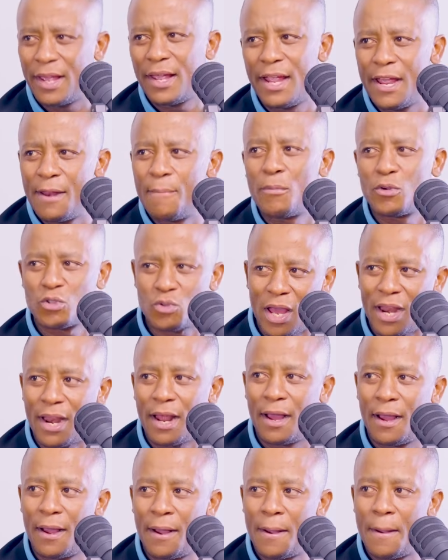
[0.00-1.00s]
in Botswana
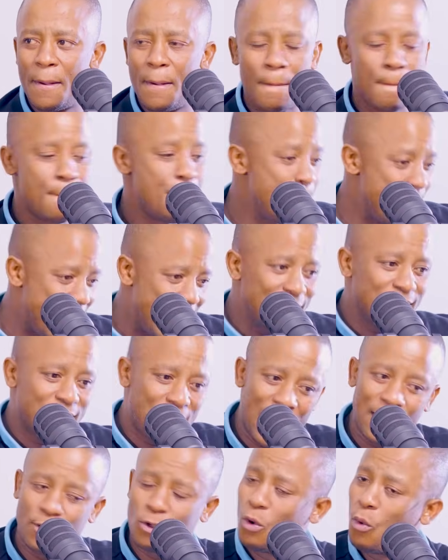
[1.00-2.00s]
meant
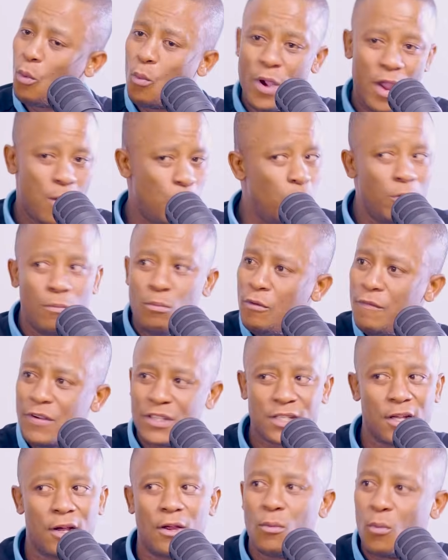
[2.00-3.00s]
like your way would move a
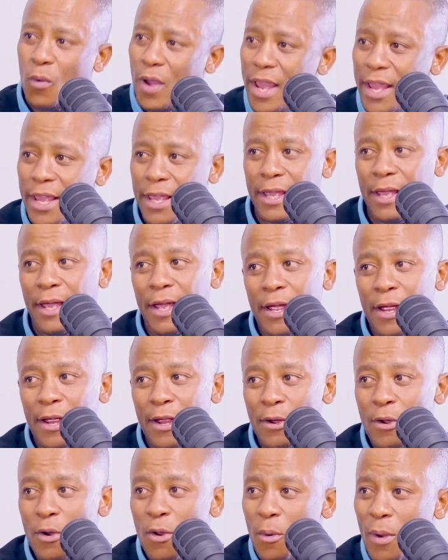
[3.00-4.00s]
certain way.
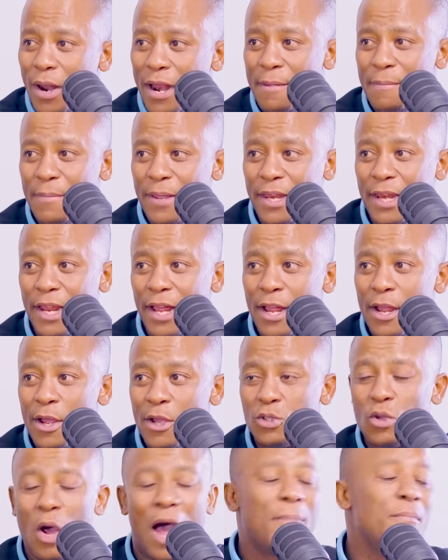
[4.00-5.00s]
You know what I mean?
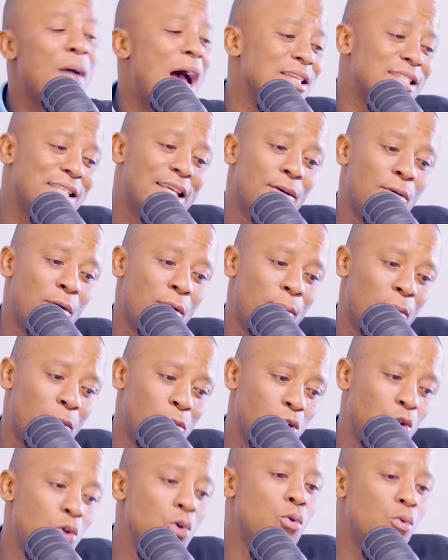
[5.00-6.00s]
So I'm asking
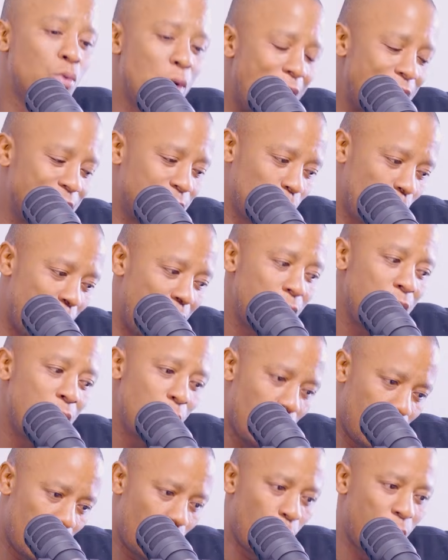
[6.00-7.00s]
you, as one who
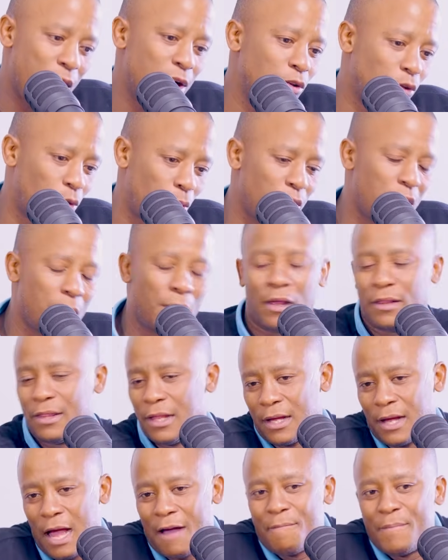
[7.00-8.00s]
went through the
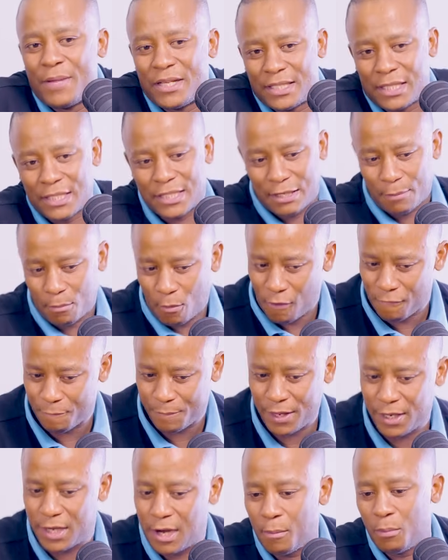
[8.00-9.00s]
government system of
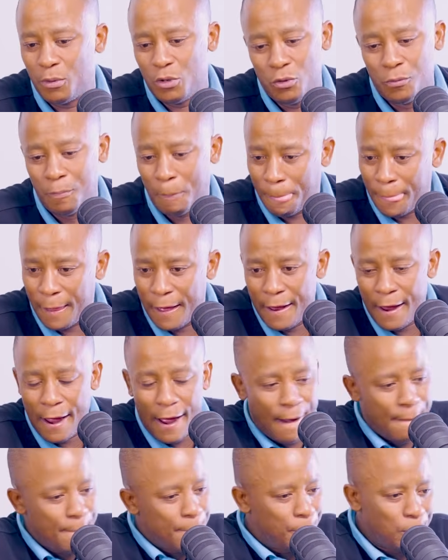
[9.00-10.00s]
BW,
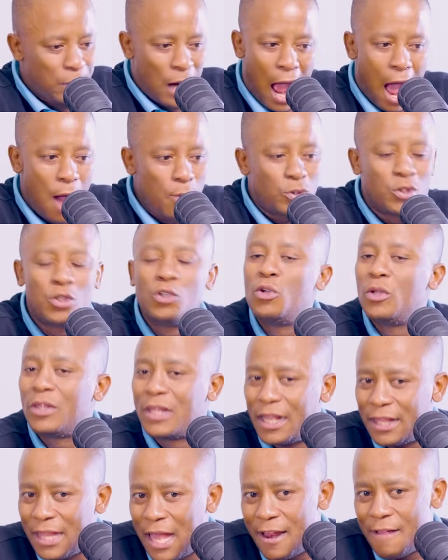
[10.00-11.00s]
how do you
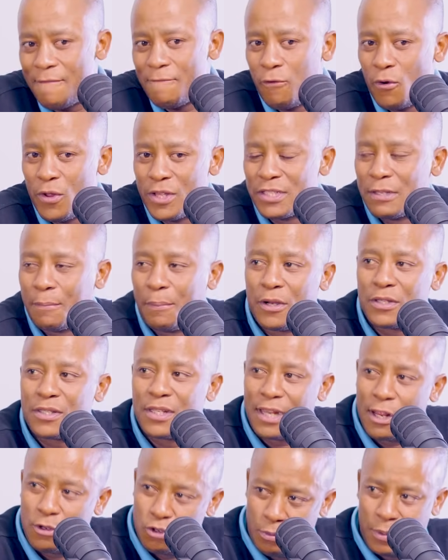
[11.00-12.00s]
think that influenced the
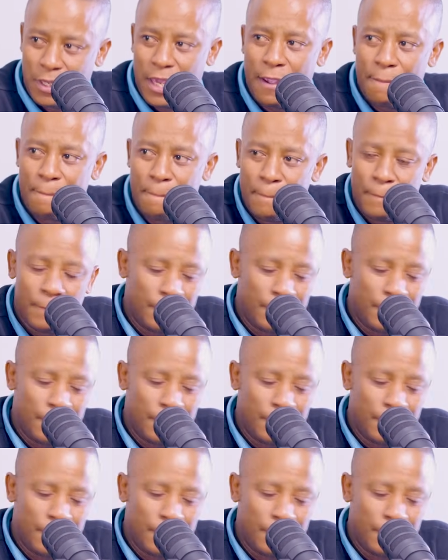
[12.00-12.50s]
person that you became?